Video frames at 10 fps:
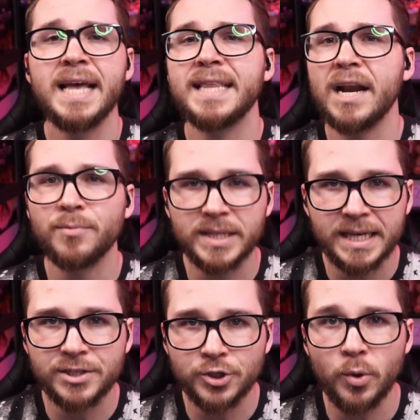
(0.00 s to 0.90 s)
that I really
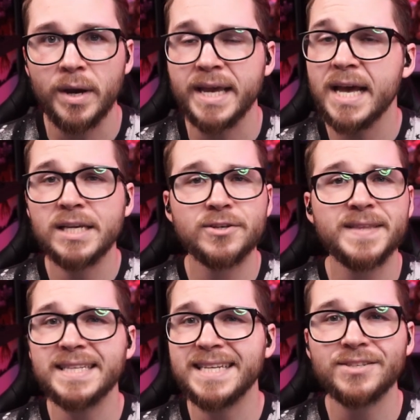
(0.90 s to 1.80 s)
enjoy. So if
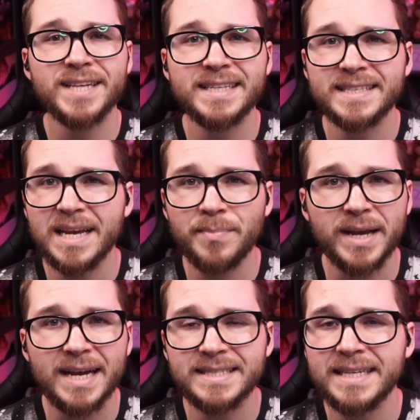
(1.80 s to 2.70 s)
that sounds like the type of
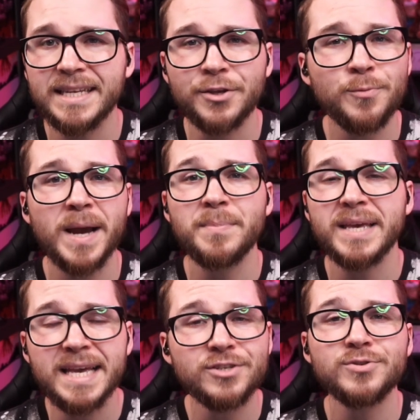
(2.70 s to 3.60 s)
content that you might be
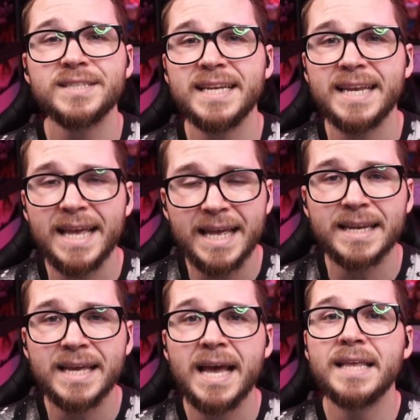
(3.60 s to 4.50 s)
interested
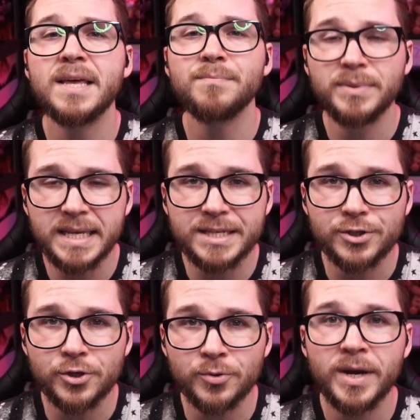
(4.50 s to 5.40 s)
in, then please
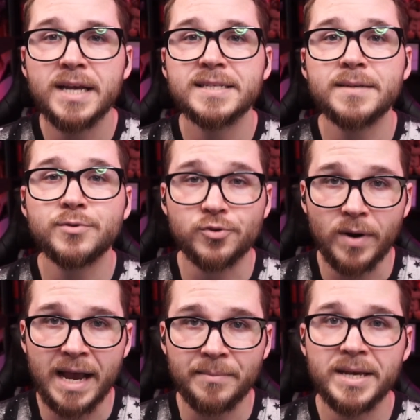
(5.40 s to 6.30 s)
do
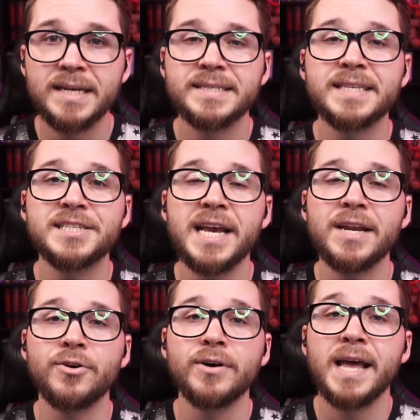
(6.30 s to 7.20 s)
subscribe to the channel.